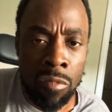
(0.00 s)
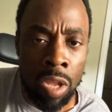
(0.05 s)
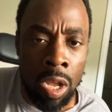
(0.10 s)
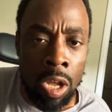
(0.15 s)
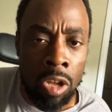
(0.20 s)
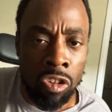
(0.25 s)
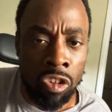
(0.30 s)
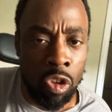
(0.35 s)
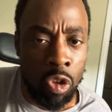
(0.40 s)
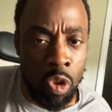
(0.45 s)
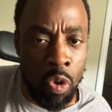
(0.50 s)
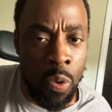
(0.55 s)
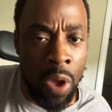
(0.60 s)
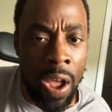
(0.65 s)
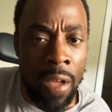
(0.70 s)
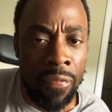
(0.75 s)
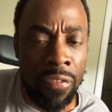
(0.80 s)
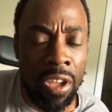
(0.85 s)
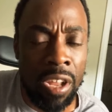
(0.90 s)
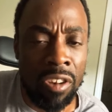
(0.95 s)
So you
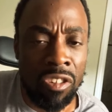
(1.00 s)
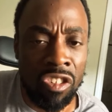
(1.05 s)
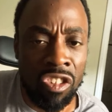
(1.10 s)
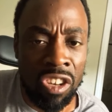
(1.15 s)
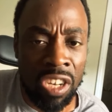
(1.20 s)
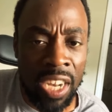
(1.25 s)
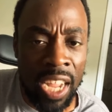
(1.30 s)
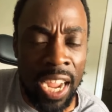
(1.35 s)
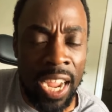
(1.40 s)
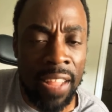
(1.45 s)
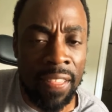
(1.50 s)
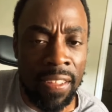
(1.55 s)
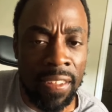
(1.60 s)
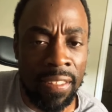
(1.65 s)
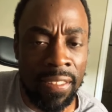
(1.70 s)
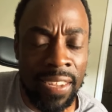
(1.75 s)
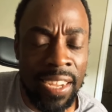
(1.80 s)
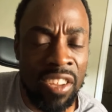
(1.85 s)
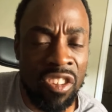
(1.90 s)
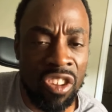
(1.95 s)
have to understand the
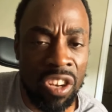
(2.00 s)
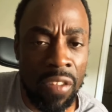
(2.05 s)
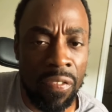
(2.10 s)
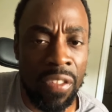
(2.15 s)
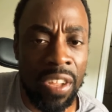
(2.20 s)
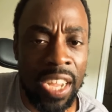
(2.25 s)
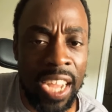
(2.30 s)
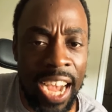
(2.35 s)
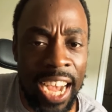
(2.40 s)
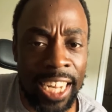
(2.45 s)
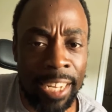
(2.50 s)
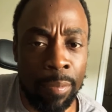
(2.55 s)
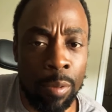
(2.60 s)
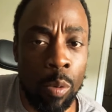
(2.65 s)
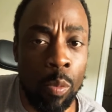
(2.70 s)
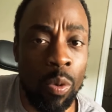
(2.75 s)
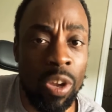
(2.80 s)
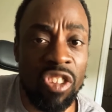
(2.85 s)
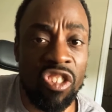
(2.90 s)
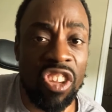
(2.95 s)
teaching of the gospel,
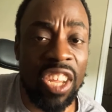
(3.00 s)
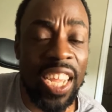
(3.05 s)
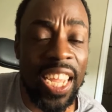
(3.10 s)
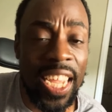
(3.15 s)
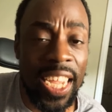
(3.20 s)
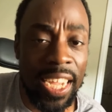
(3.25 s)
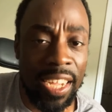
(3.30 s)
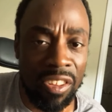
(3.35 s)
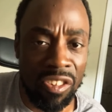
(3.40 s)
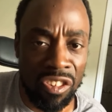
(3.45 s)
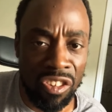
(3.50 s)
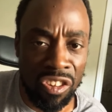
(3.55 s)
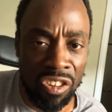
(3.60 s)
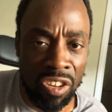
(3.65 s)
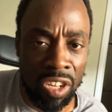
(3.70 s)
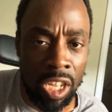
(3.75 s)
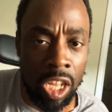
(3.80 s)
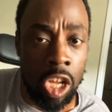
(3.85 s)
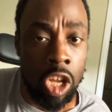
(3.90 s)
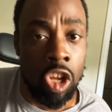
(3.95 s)
which is
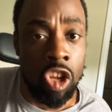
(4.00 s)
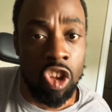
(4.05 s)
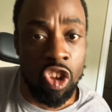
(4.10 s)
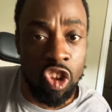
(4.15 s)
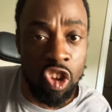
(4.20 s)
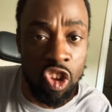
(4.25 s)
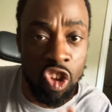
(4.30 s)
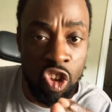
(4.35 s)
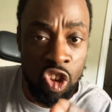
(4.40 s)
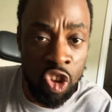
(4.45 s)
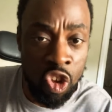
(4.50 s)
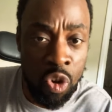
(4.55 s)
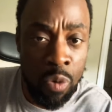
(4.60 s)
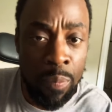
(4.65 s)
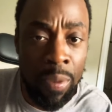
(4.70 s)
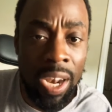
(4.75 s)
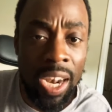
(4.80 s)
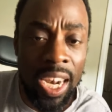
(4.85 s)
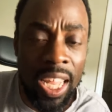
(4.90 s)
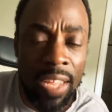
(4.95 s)
you
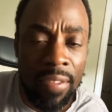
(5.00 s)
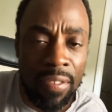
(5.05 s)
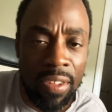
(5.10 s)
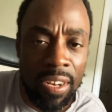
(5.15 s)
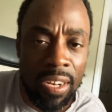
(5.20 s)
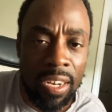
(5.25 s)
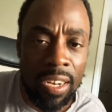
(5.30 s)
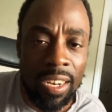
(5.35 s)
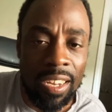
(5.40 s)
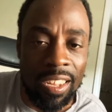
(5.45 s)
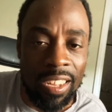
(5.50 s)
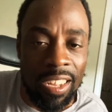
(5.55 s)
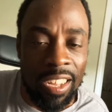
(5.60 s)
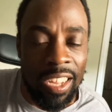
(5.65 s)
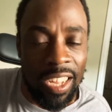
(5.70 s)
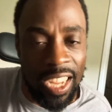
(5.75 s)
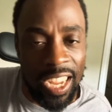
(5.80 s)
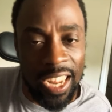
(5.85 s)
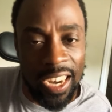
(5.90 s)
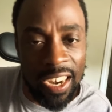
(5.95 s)
believing
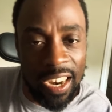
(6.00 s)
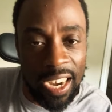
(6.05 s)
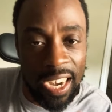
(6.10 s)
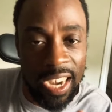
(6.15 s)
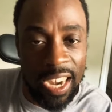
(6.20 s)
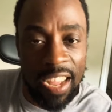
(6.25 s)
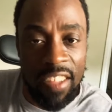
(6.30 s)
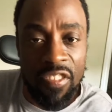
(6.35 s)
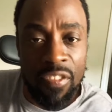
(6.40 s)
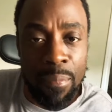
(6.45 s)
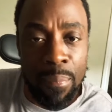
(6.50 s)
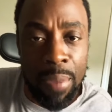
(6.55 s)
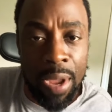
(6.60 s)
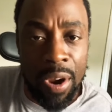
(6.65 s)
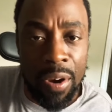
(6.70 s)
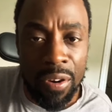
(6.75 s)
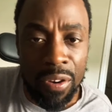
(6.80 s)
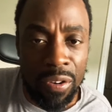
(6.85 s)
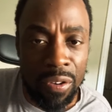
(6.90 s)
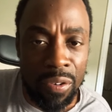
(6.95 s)
in the death,
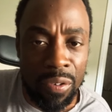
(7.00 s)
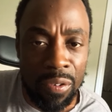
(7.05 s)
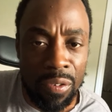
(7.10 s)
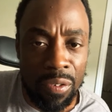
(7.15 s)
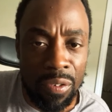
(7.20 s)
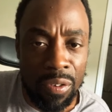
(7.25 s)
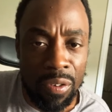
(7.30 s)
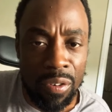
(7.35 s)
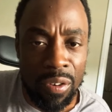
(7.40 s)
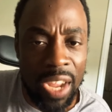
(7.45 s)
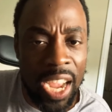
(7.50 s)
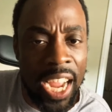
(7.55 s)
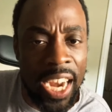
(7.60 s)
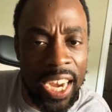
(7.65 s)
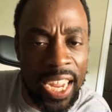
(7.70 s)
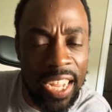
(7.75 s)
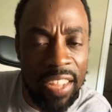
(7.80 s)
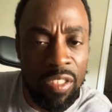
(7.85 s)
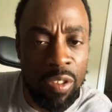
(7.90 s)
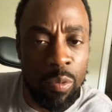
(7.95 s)
burial, and
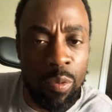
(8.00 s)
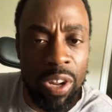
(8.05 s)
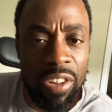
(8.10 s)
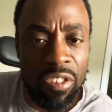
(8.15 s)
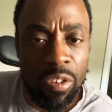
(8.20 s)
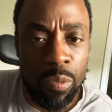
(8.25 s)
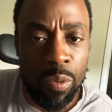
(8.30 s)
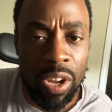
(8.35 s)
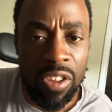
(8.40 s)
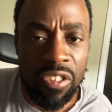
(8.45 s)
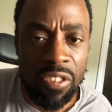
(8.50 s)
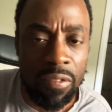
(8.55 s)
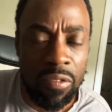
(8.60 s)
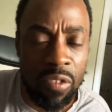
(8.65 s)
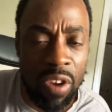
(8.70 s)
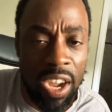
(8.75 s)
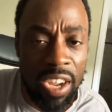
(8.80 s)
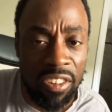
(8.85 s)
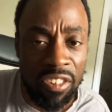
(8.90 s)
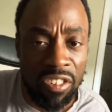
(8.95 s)
in the resurrection of
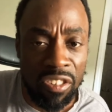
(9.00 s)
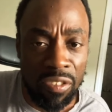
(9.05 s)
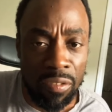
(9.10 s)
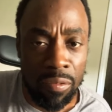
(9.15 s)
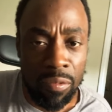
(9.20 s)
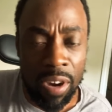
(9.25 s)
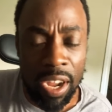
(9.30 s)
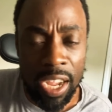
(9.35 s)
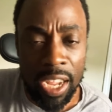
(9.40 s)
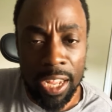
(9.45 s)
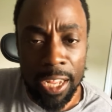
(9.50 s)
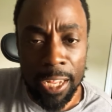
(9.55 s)
Christ, right?